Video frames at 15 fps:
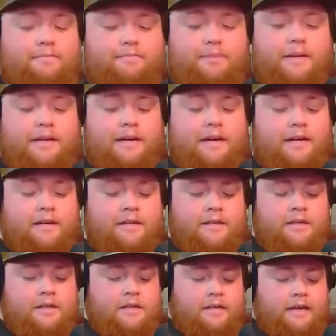But
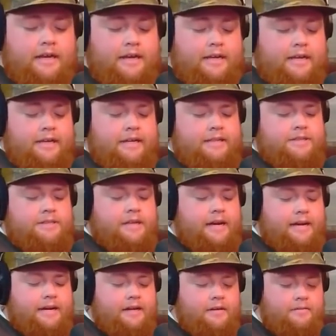it is like,